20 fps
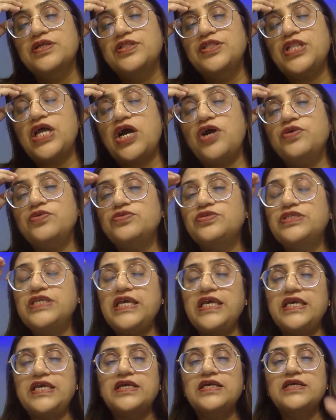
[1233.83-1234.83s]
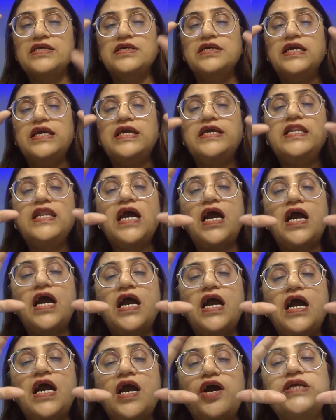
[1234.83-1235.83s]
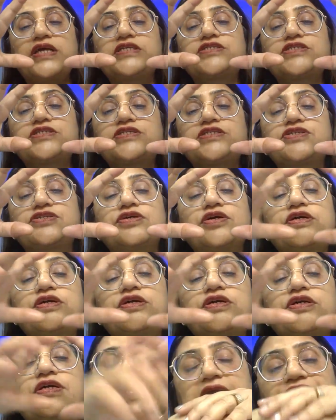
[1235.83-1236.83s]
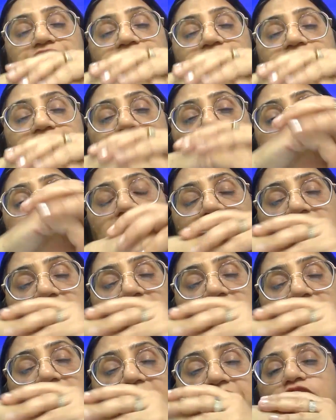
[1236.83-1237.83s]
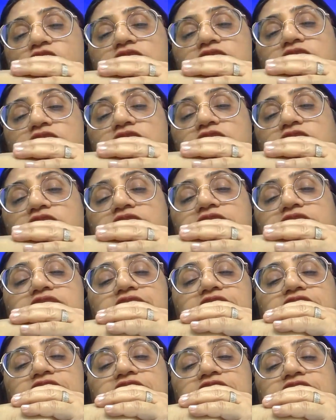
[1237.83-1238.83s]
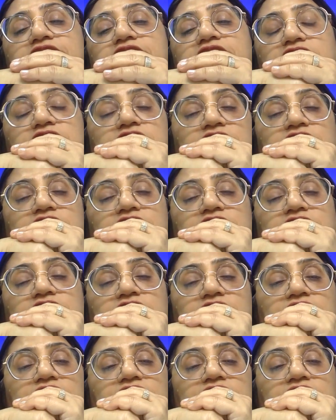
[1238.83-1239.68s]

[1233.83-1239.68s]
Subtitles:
Now see in how much time we completed all these transactions.